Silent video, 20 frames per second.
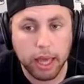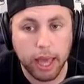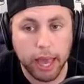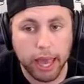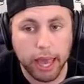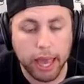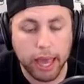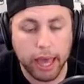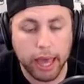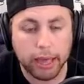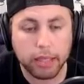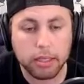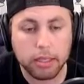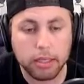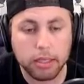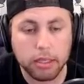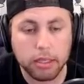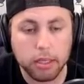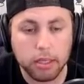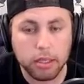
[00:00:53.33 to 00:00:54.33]
And
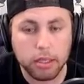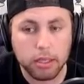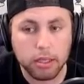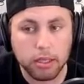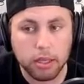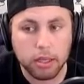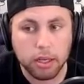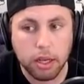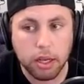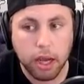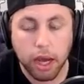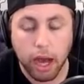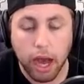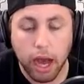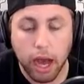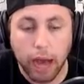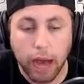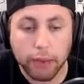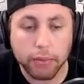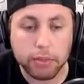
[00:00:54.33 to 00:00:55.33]

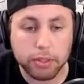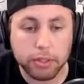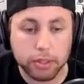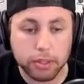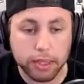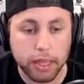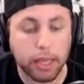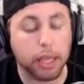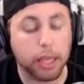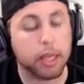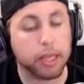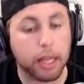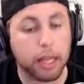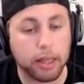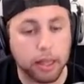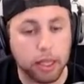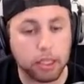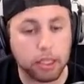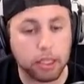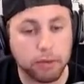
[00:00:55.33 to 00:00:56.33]
I was thinking
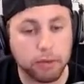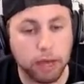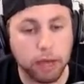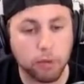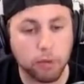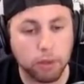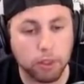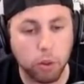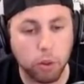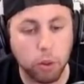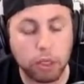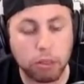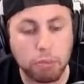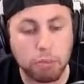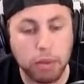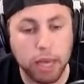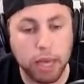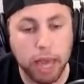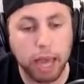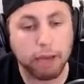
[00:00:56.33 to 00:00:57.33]
that this fight was going to
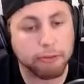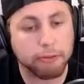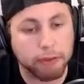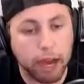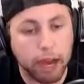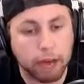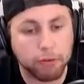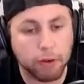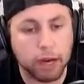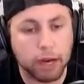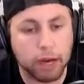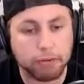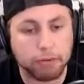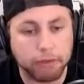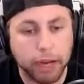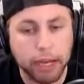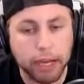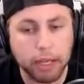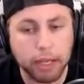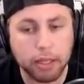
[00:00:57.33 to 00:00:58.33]
be a five-round
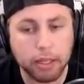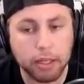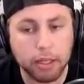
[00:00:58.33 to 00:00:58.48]
fight,